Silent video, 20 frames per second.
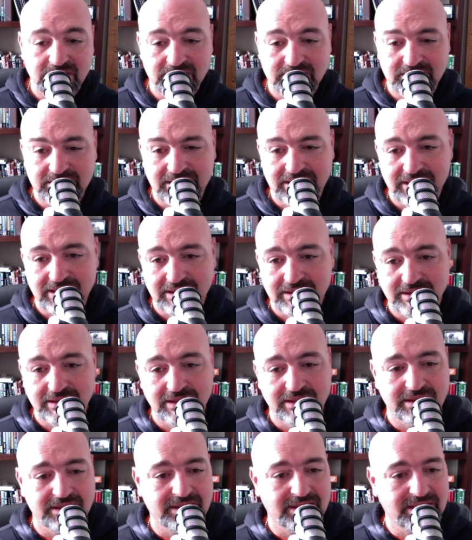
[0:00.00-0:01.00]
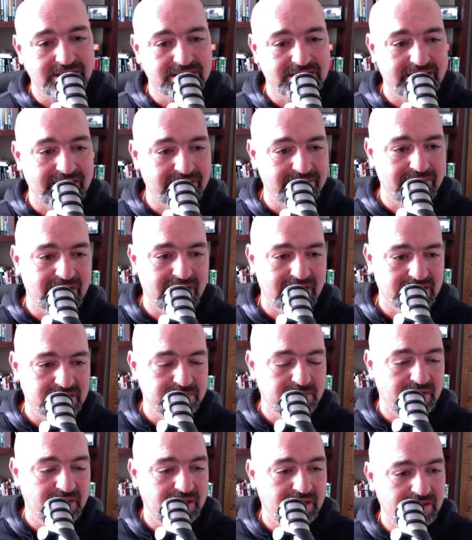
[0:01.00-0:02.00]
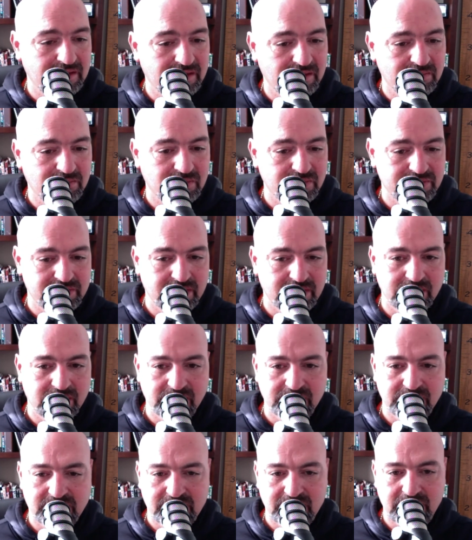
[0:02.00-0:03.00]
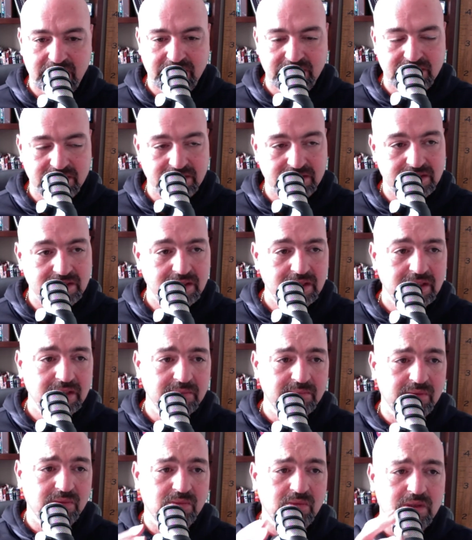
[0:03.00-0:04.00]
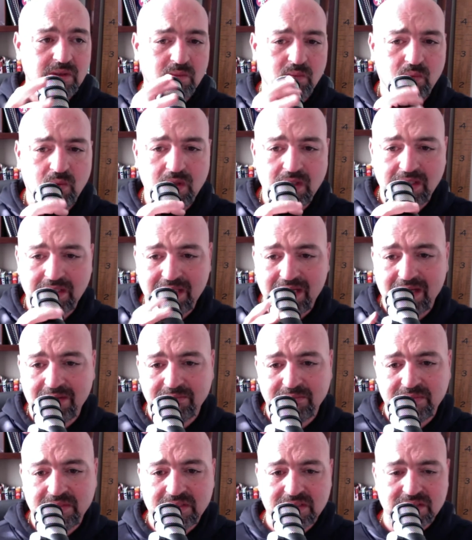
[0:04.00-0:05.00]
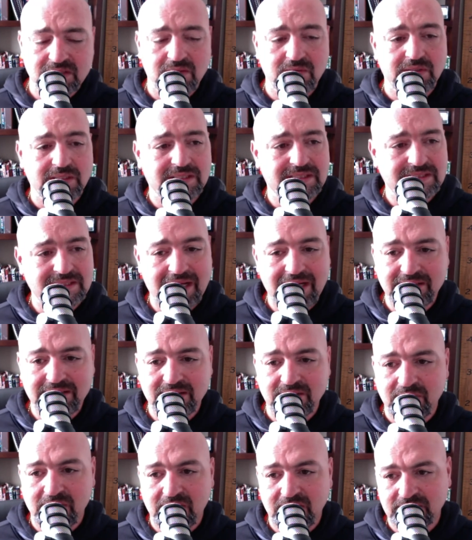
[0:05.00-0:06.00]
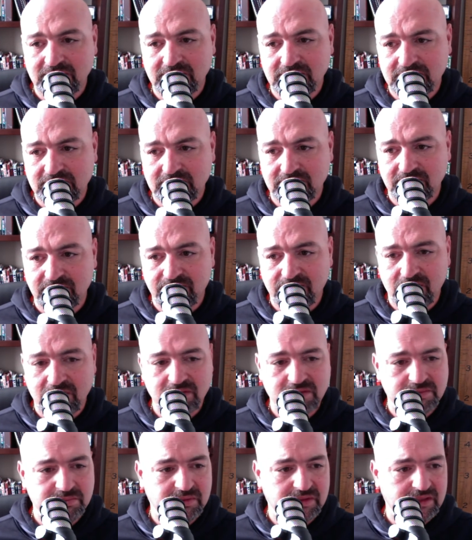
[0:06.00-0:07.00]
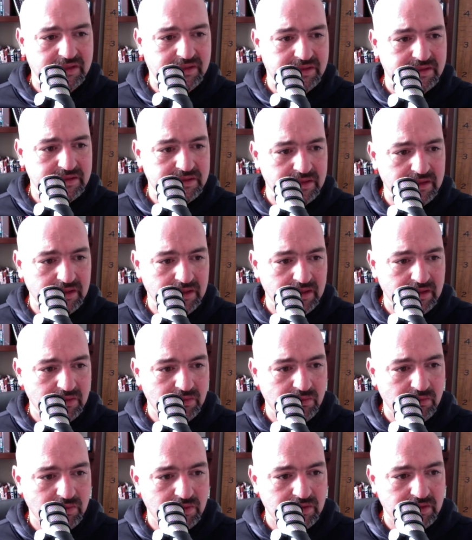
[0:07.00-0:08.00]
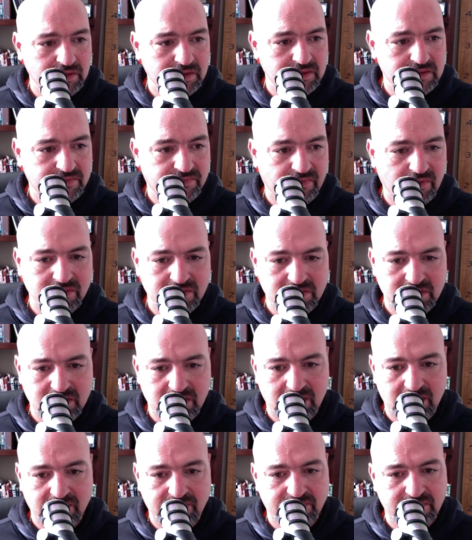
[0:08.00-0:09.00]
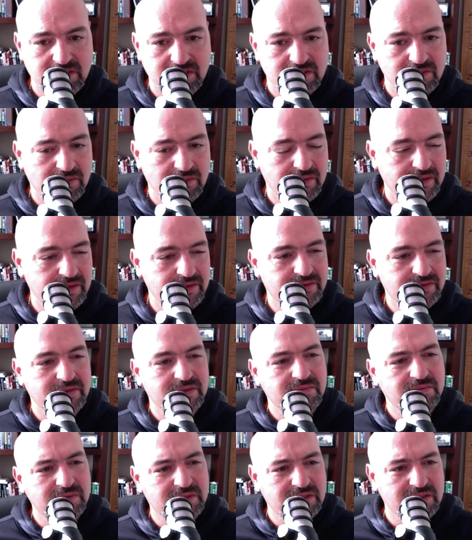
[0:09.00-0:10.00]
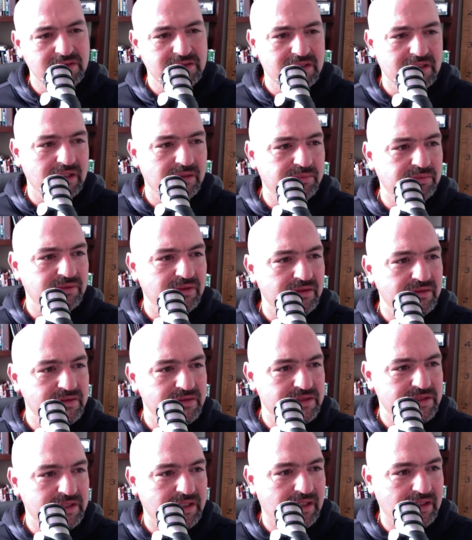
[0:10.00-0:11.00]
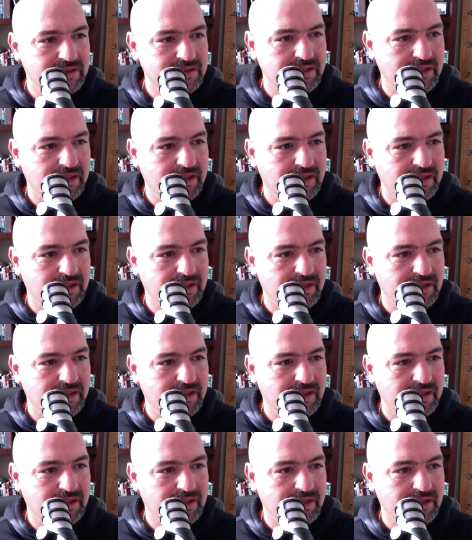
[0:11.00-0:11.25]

and 10, unless that max pain number changes. But what got me so excited about this in the first place was, first off, the short interest, which there's a couple other stocks